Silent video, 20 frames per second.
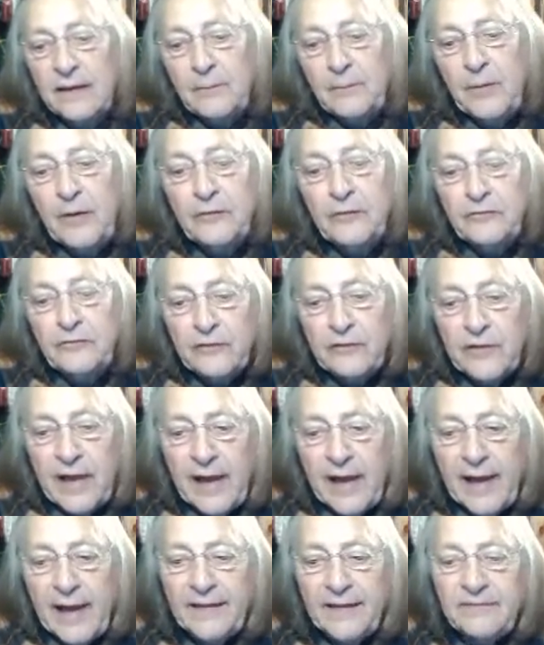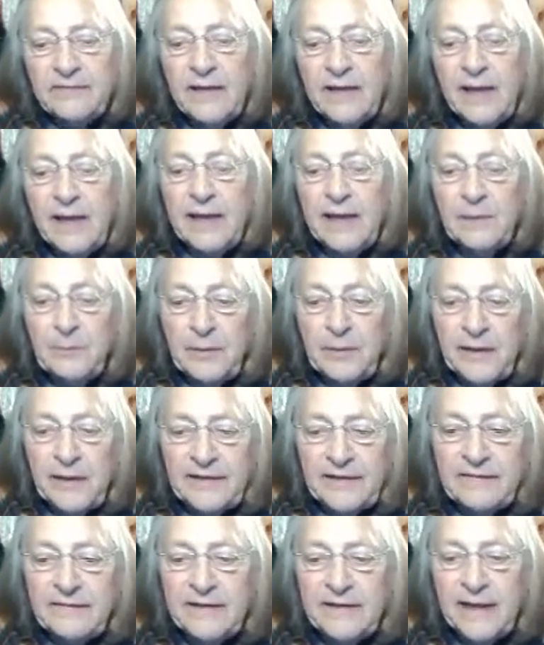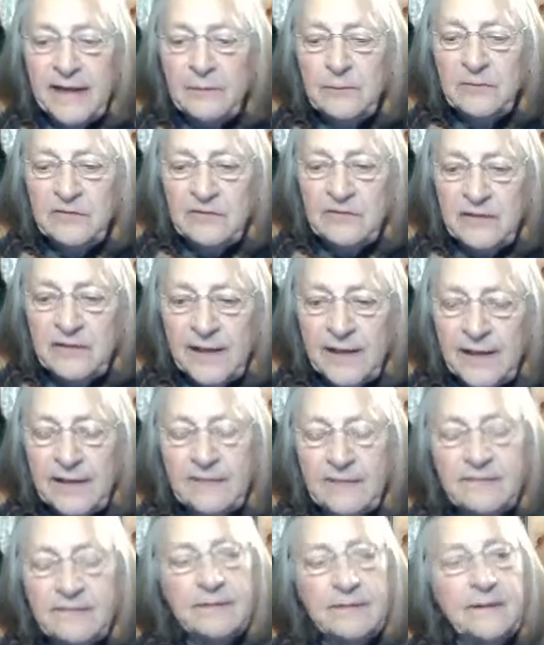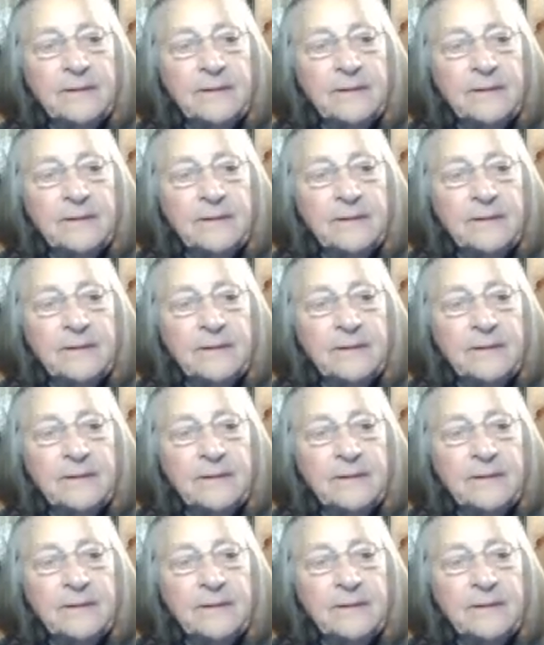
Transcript: postal guides, and place name studies.